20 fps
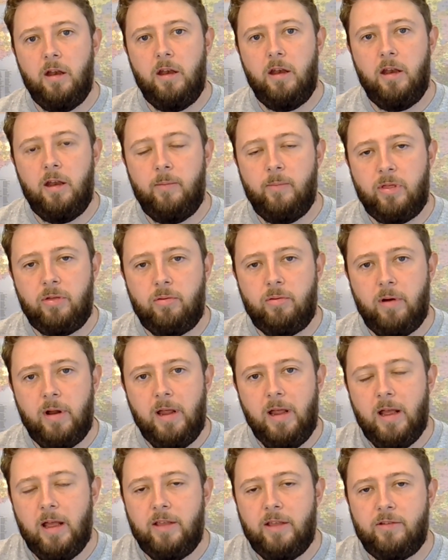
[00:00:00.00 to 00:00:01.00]
Number
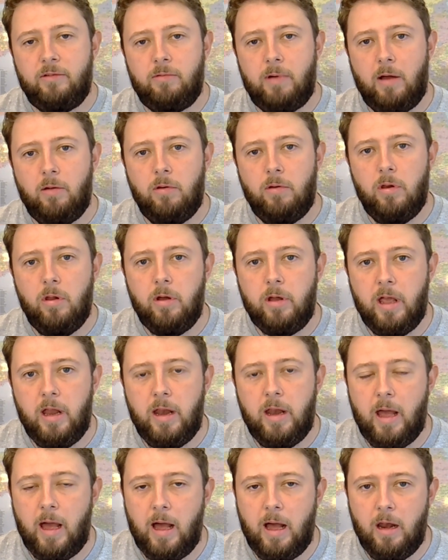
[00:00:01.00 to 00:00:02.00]
three is around looking
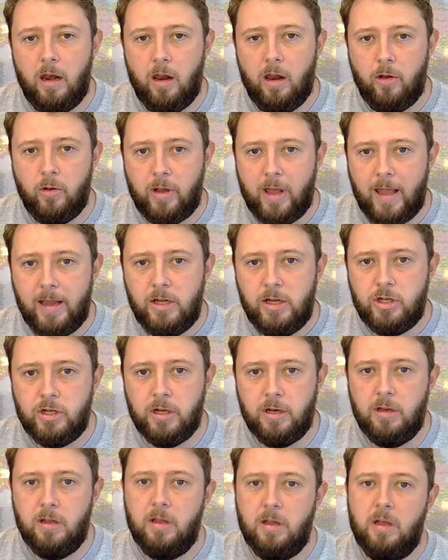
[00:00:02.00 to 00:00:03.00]
at
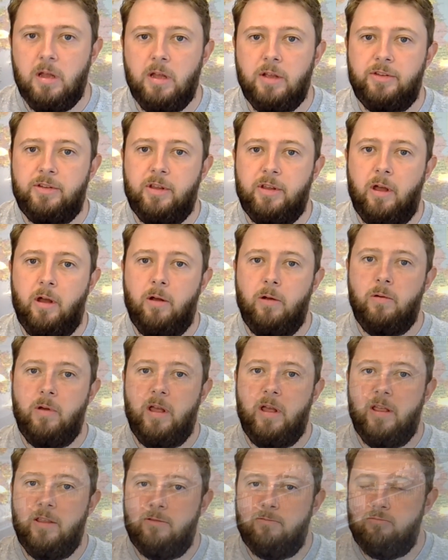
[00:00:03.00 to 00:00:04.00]
location. So
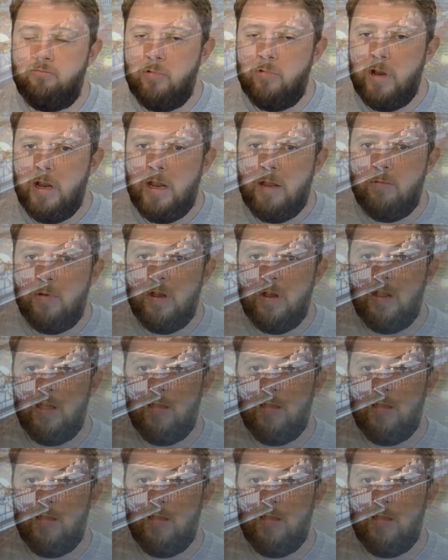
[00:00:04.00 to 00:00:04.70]
it's really, really